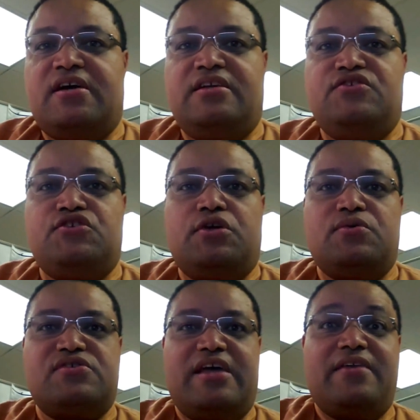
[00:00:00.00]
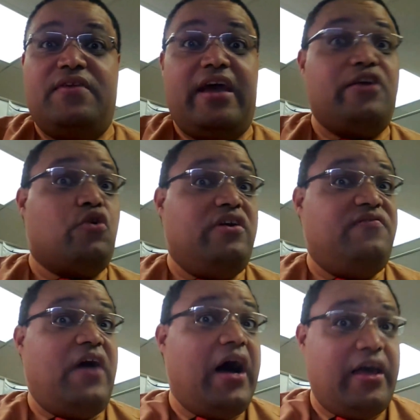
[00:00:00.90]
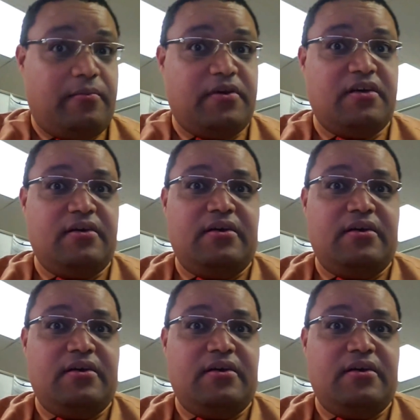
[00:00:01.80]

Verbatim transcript: on shows like The Android Vibe,